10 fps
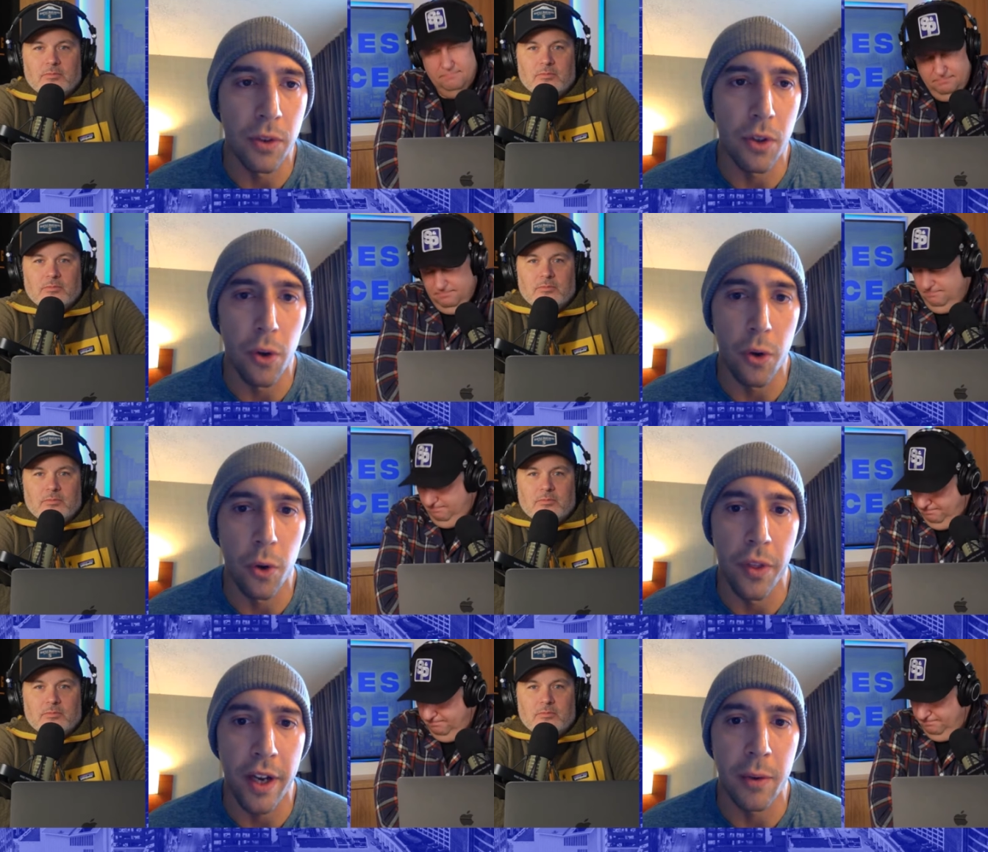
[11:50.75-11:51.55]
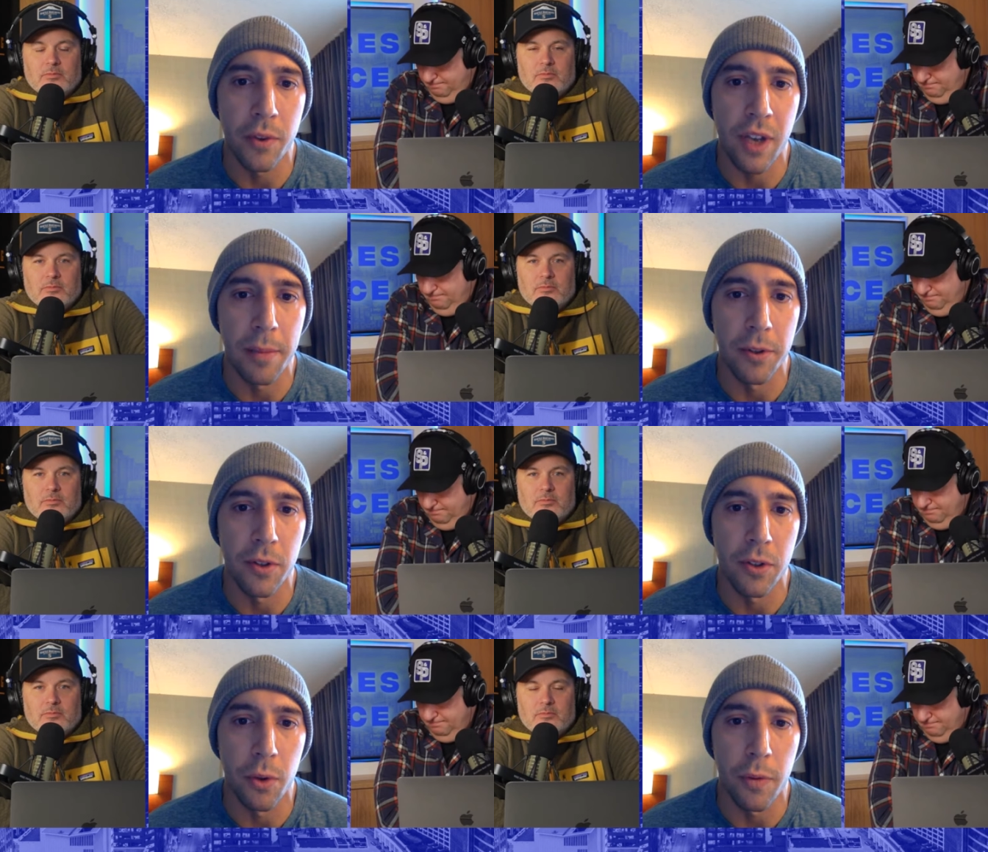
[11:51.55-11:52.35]
Speaker 1: so cool that he was able to
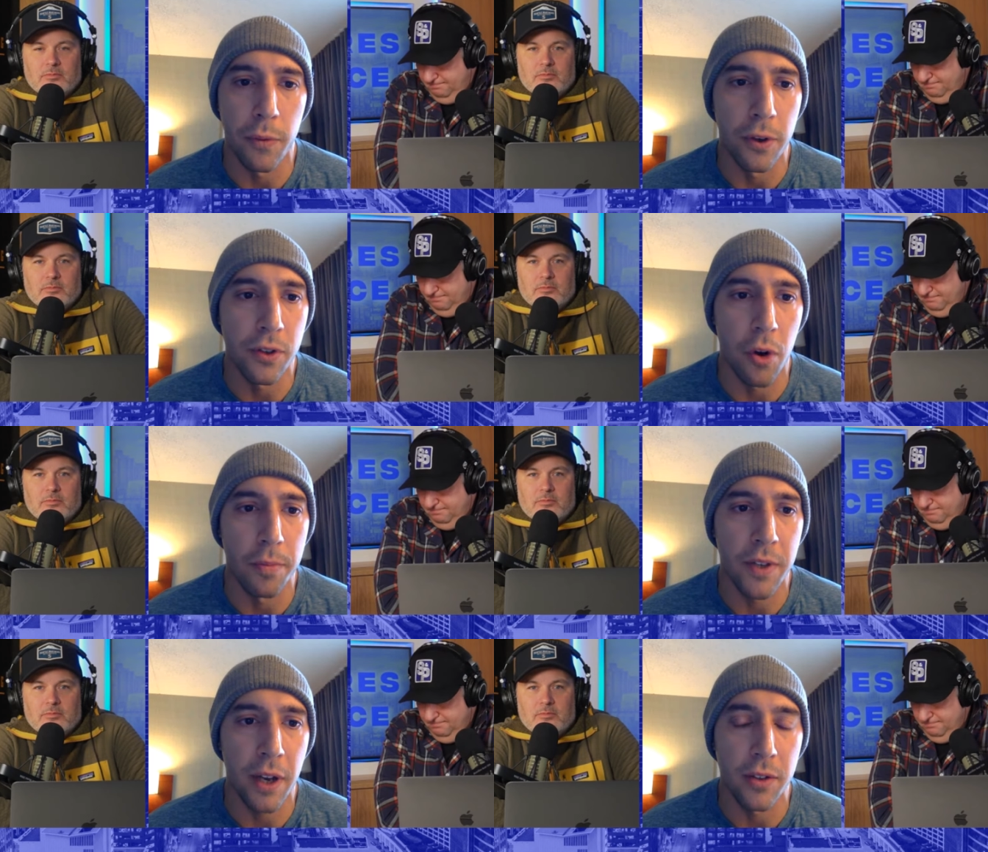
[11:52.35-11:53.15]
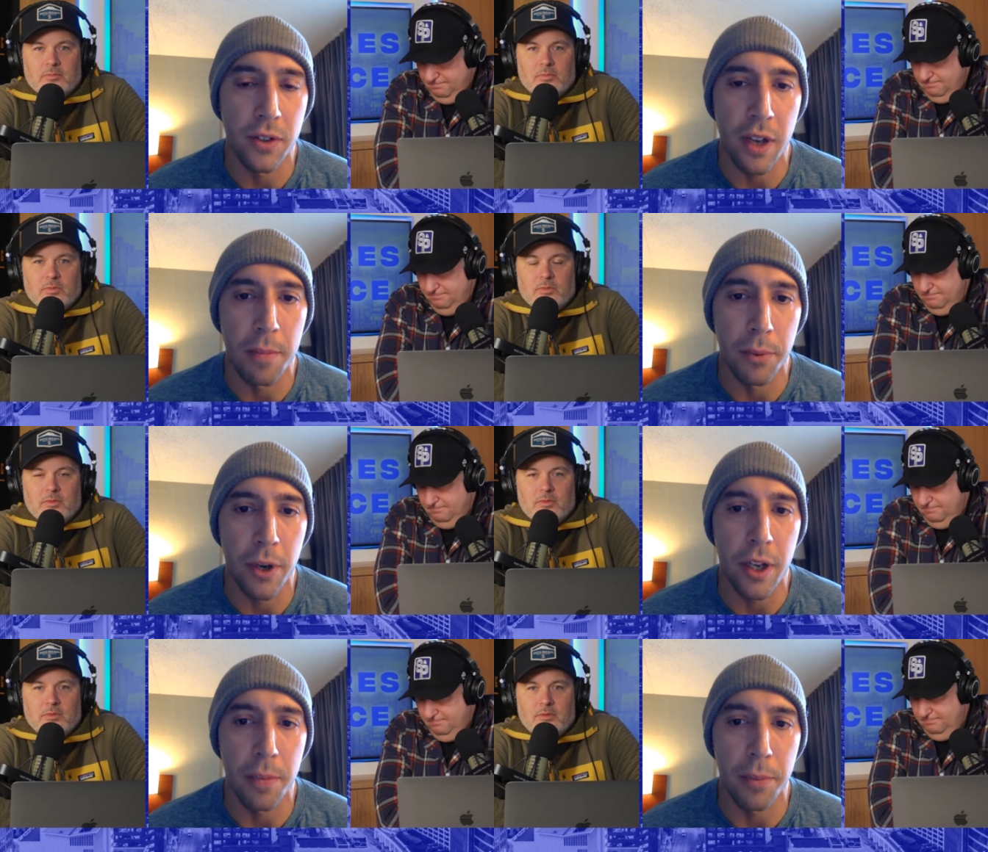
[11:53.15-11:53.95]
do it for his hometown team.
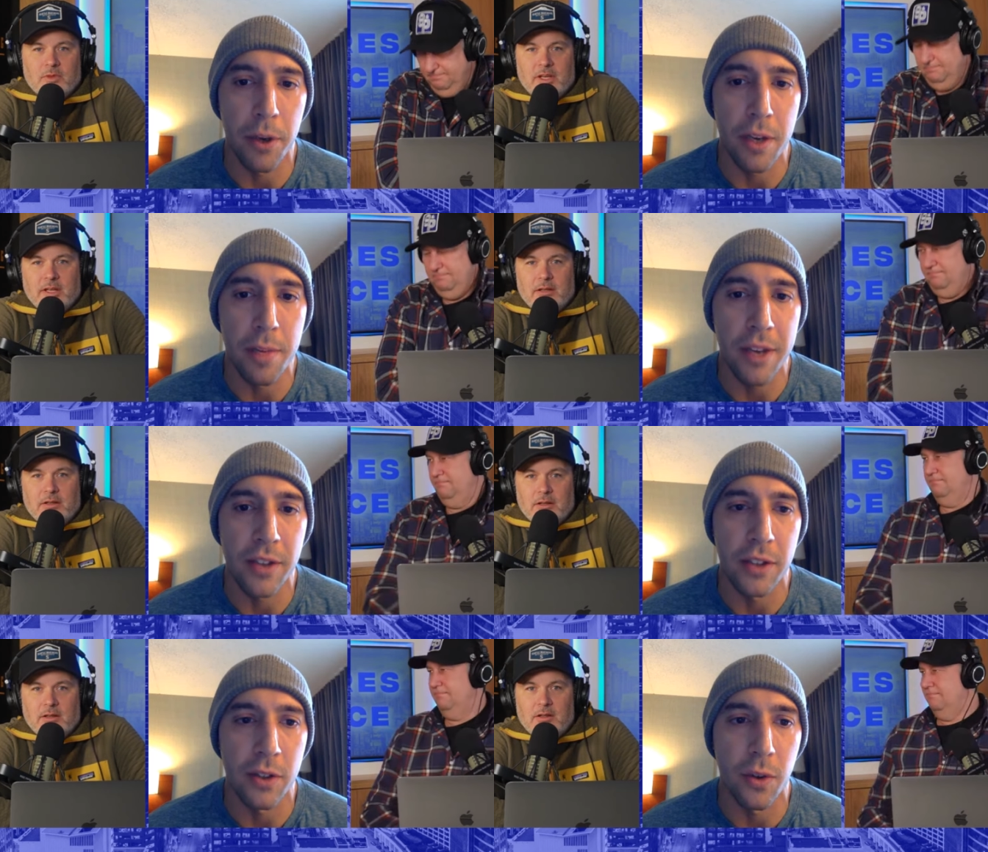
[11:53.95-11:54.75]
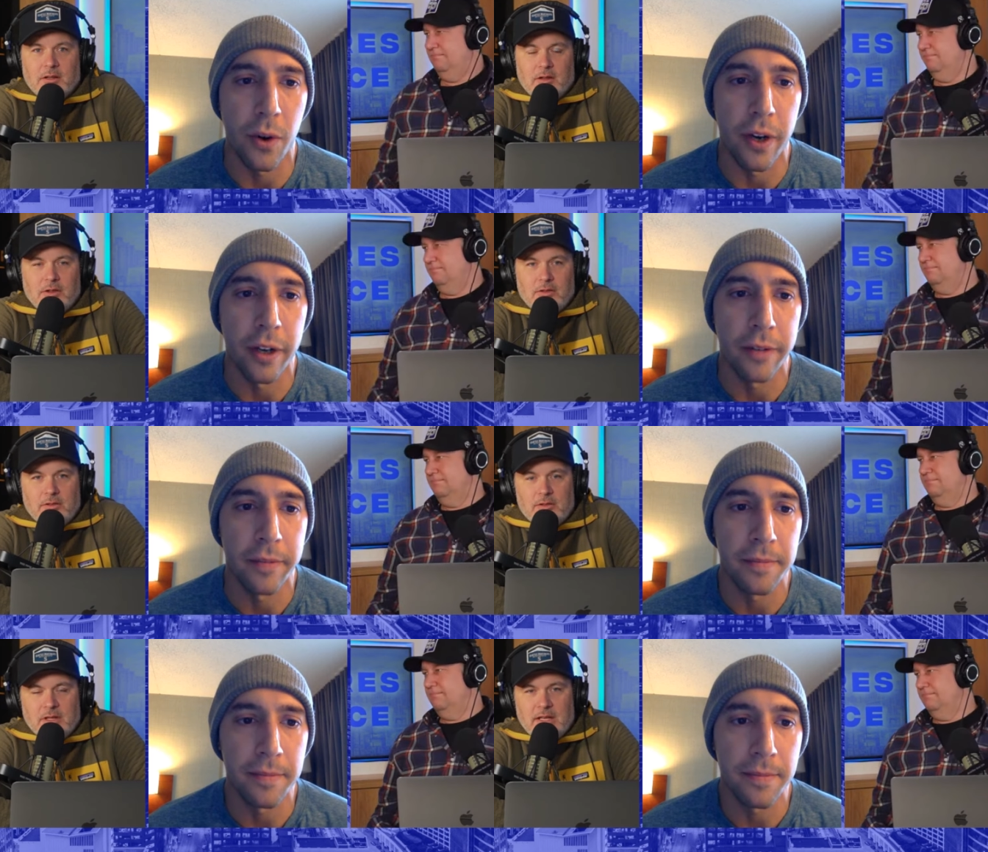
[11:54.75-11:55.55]
Pretty the pretty key, amazing story.
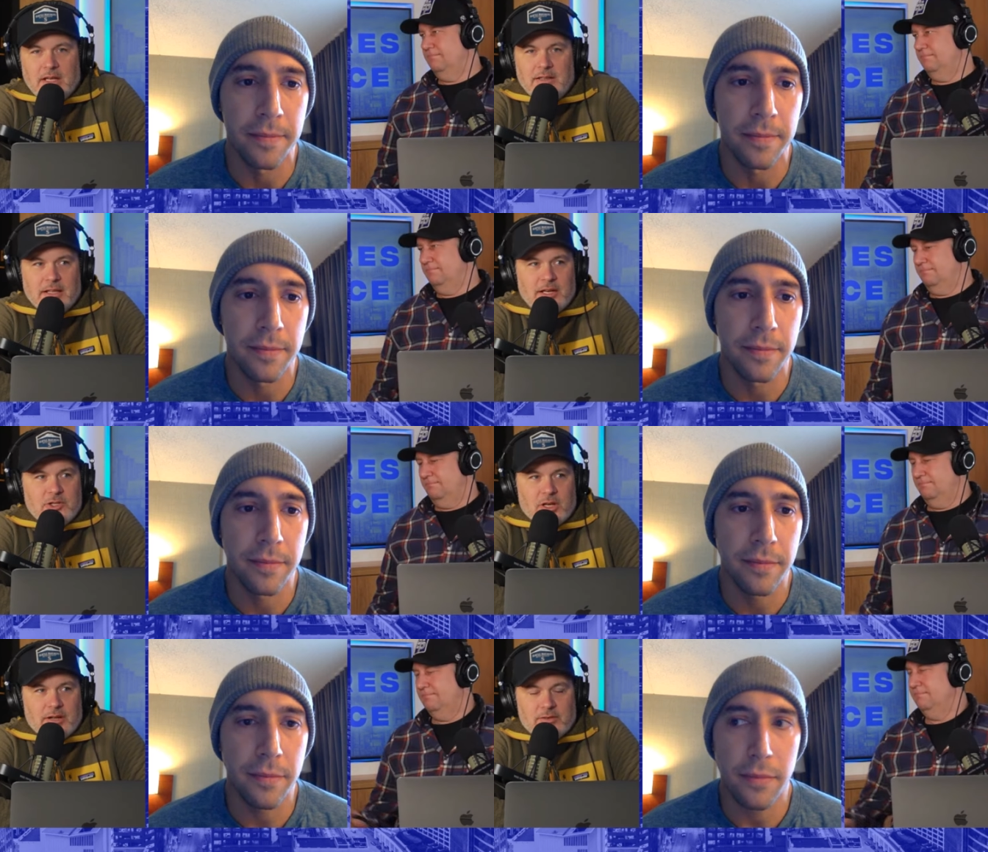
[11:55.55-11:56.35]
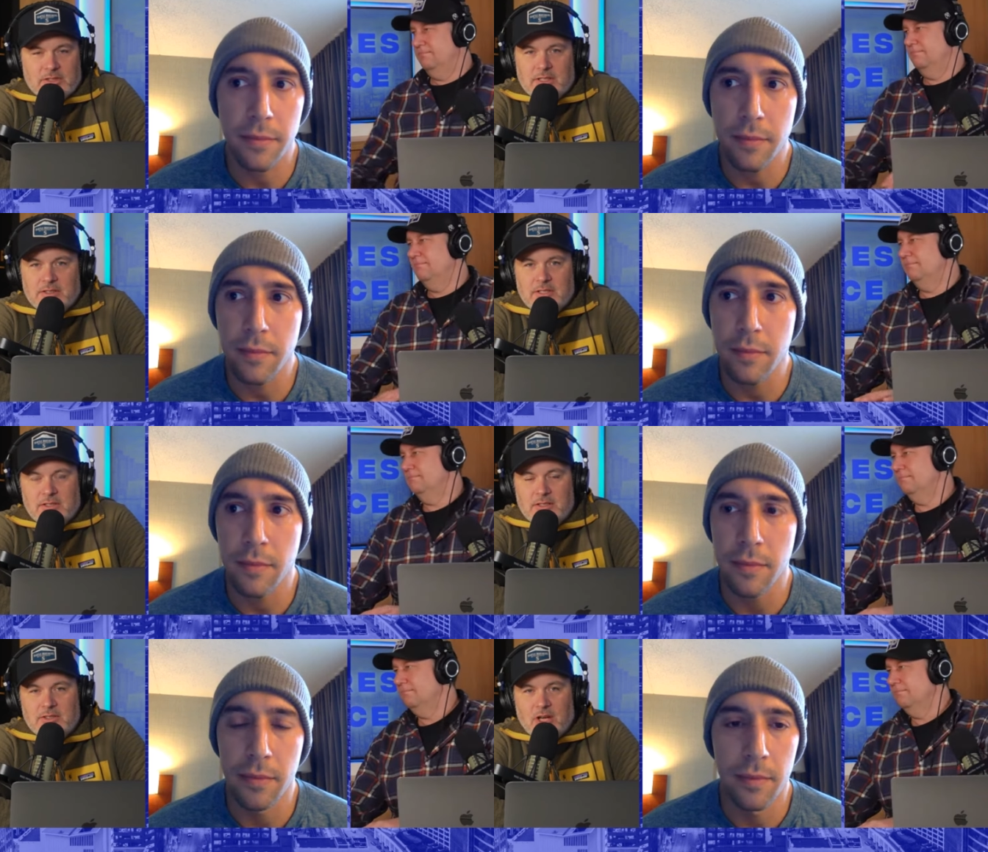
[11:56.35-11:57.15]
Speaker 2: The key at the NHL level is
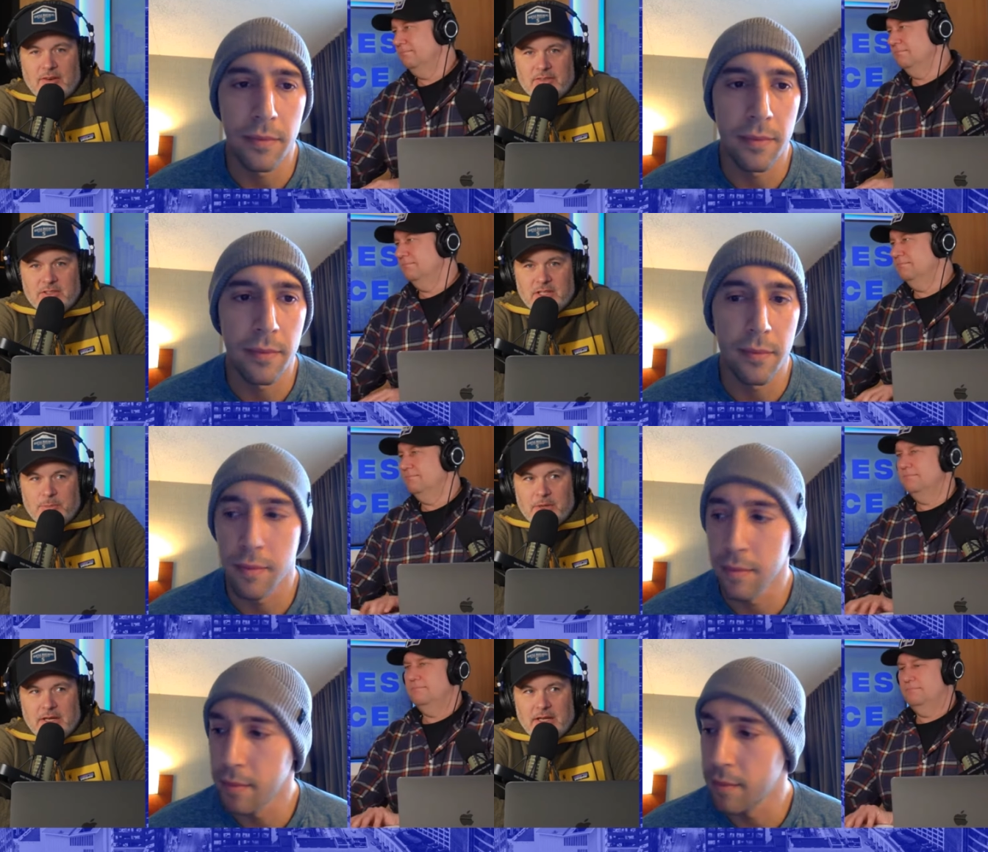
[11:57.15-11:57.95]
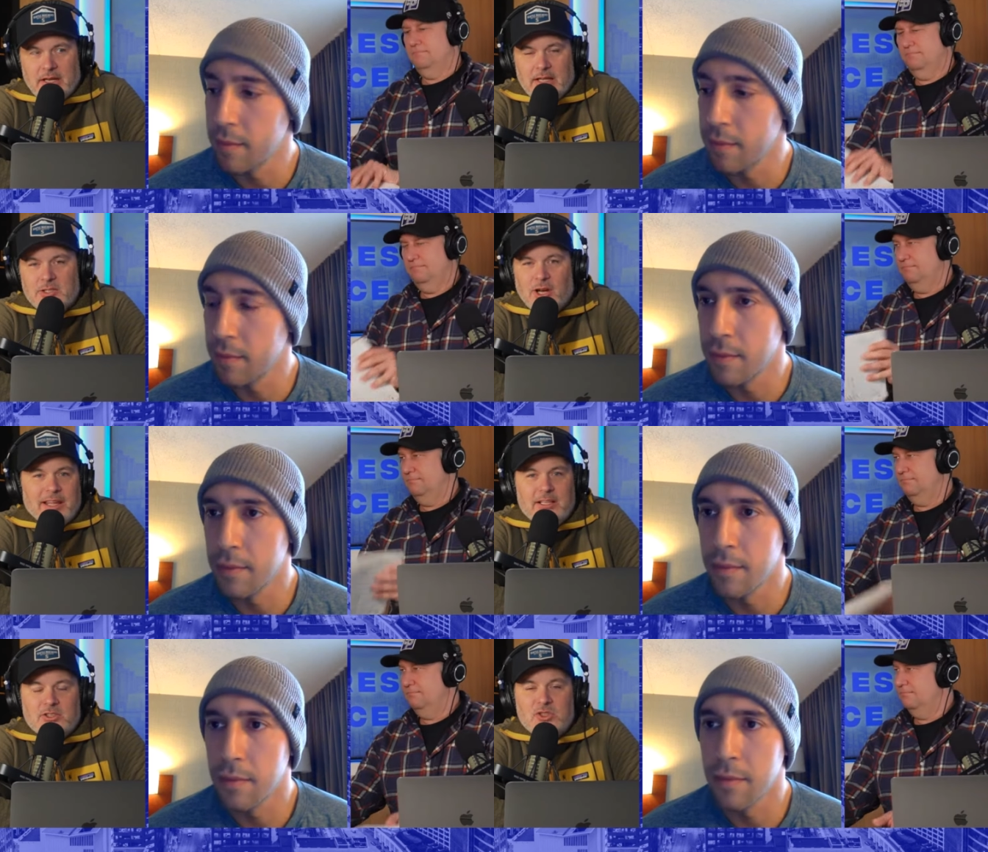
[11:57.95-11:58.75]
consistency, obviously, but it's not like he
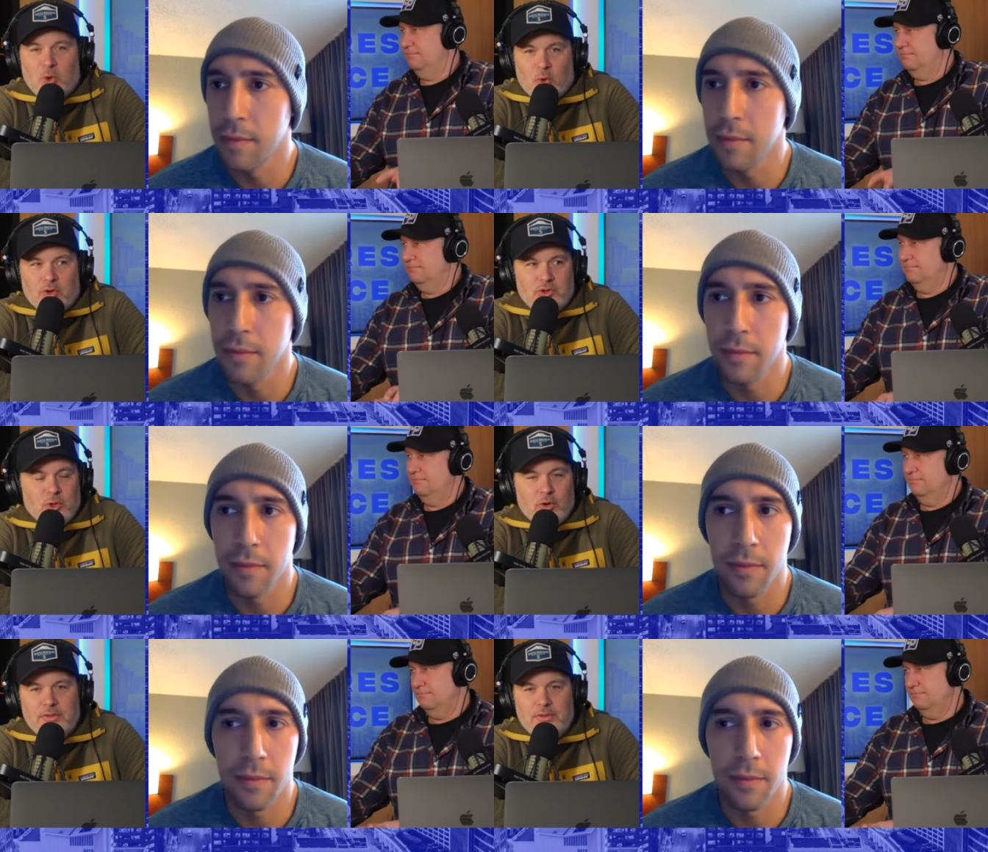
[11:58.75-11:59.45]
scored two. If he